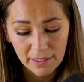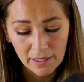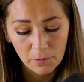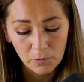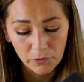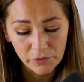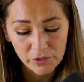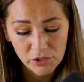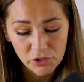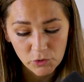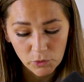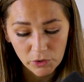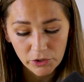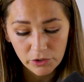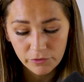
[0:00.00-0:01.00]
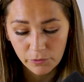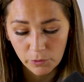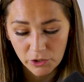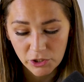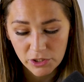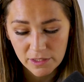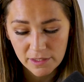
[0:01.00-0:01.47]
and I will restore your
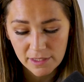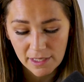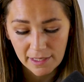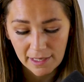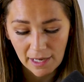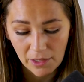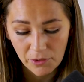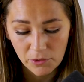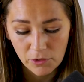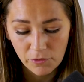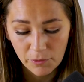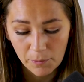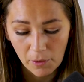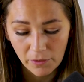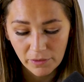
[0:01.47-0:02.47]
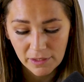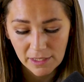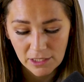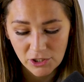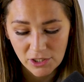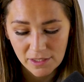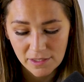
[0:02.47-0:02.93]
fortunes and gather you from all the
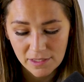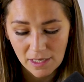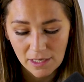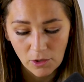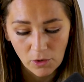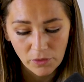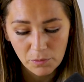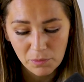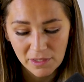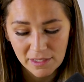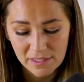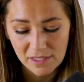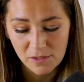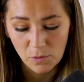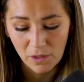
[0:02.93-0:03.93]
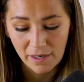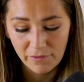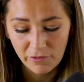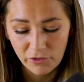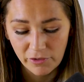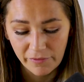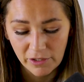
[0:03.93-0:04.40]
nations and all the places where I
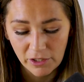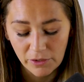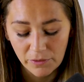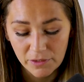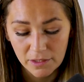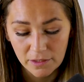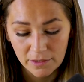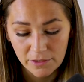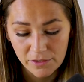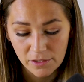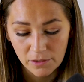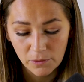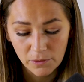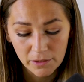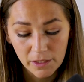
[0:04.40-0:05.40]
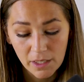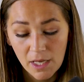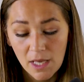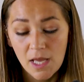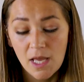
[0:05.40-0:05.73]
have driven you, declares the Lord,